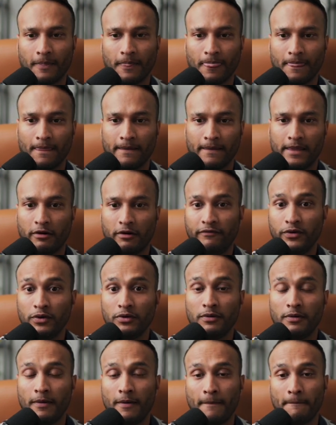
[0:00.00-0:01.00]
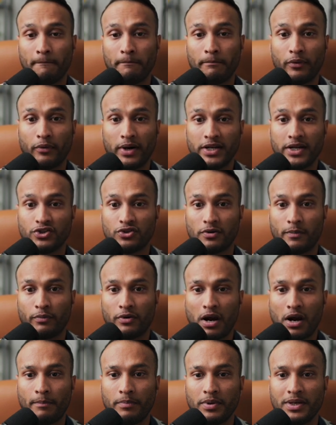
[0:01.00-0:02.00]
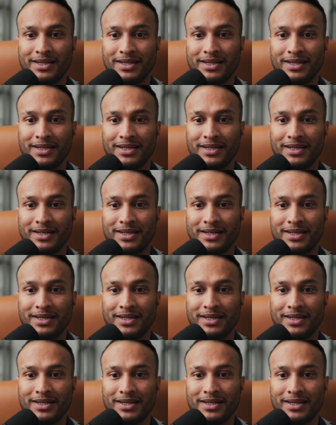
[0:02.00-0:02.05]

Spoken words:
Now, if you price your property